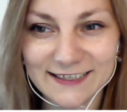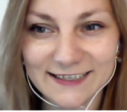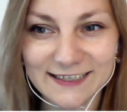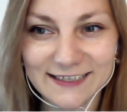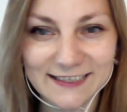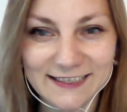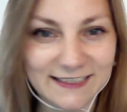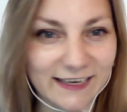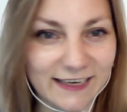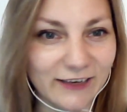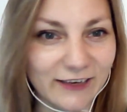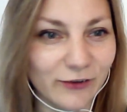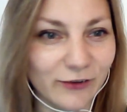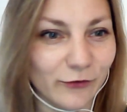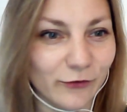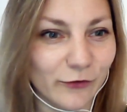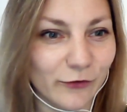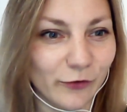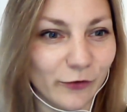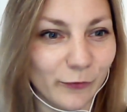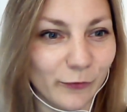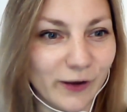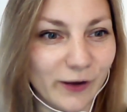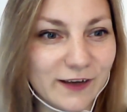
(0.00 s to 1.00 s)
Thank you
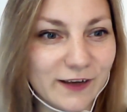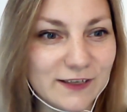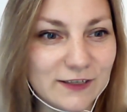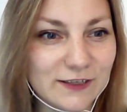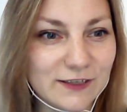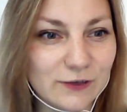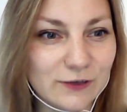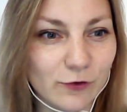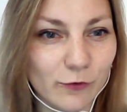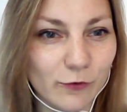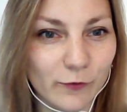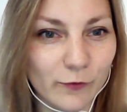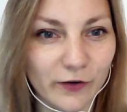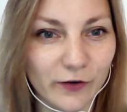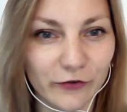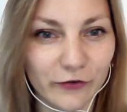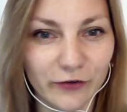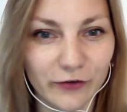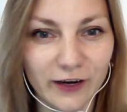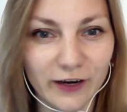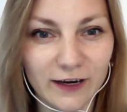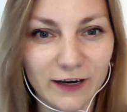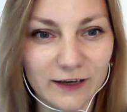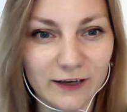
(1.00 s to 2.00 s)
very much. So we
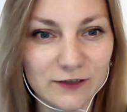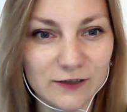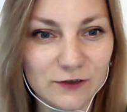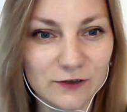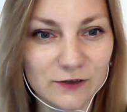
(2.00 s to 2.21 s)
really do